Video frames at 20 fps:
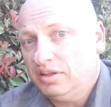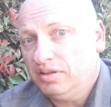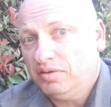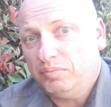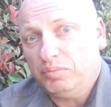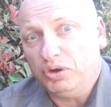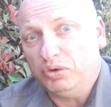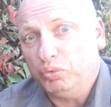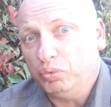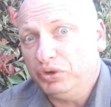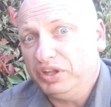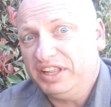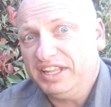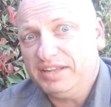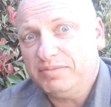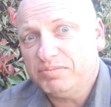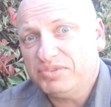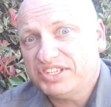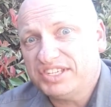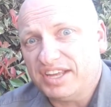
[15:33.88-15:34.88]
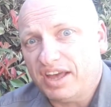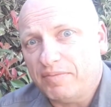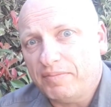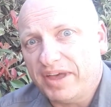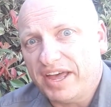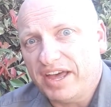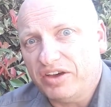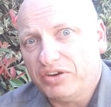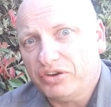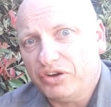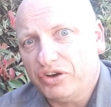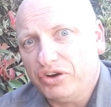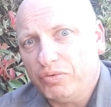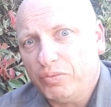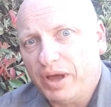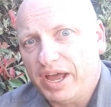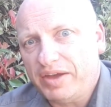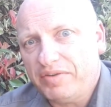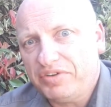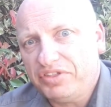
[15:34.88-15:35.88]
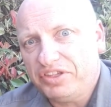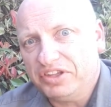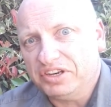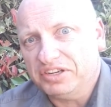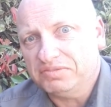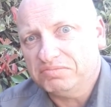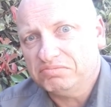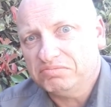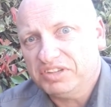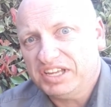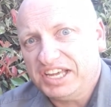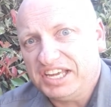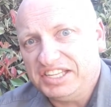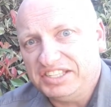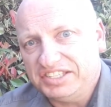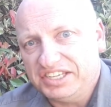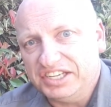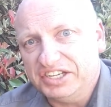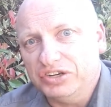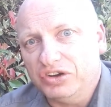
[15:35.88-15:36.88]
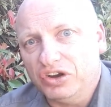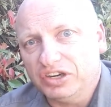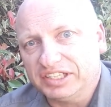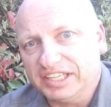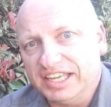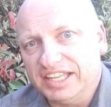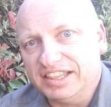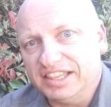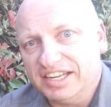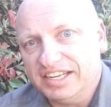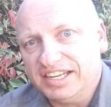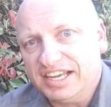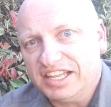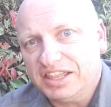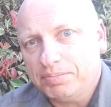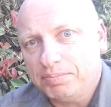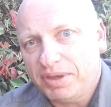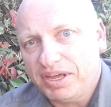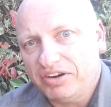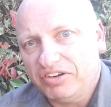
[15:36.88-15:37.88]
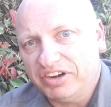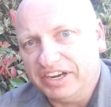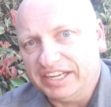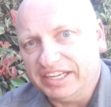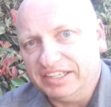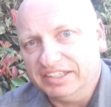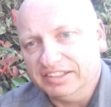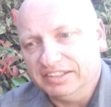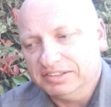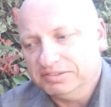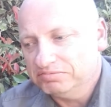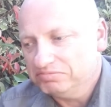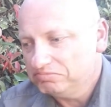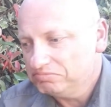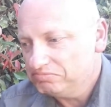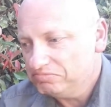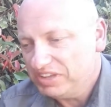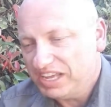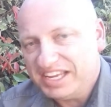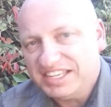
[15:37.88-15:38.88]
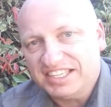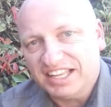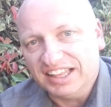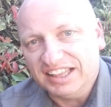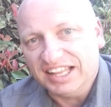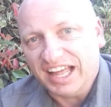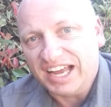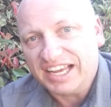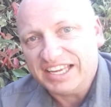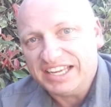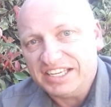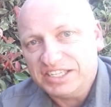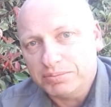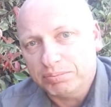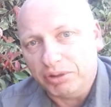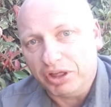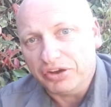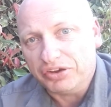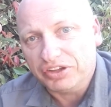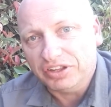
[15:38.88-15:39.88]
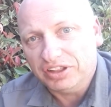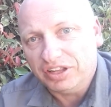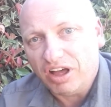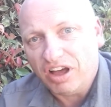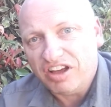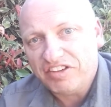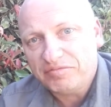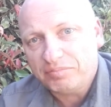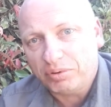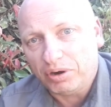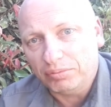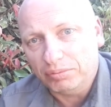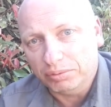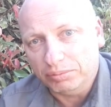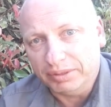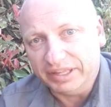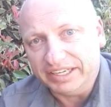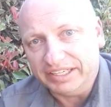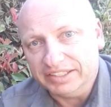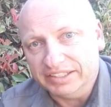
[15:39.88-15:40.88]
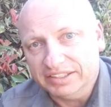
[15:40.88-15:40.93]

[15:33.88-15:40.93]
But William somehow got away with it. He did not get the death penalty. He's the luckiest bloke alive, probably.